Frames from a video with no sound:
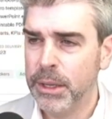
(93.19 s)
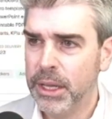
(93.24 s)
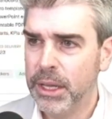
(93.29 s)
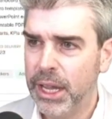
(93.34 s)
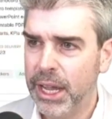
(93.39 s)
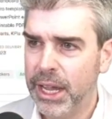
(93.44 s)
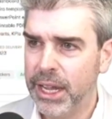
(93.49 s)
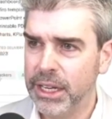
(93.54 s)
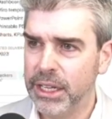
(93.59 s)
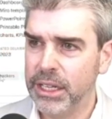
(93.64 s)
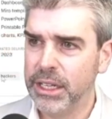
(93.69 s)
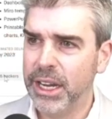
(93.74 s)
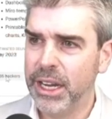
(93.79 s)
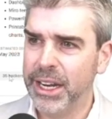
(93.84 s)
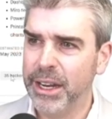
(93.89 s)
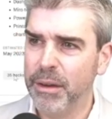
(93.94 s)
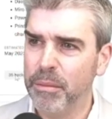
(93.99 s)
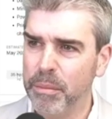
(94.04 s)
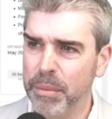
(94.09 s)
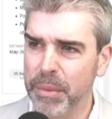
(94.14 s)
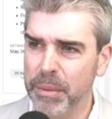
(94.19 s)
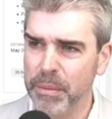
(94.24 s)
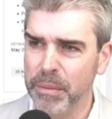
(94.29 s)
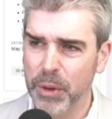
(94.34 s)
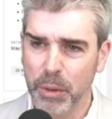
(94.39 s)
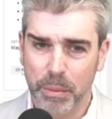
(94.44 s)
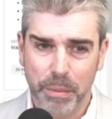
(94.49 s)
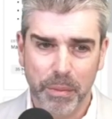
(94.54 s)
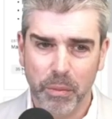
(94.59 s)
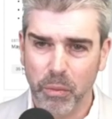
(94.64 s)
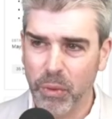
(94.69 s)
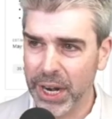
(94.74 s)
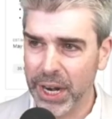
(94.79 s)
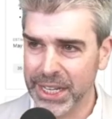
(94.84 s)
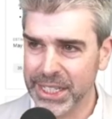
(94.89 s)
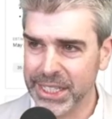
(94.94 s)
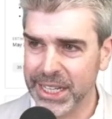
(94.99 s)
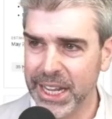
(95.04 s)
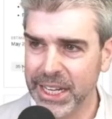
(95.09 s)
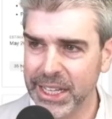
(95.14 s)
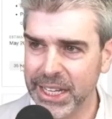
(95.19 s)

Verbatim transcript: and and you know what is that?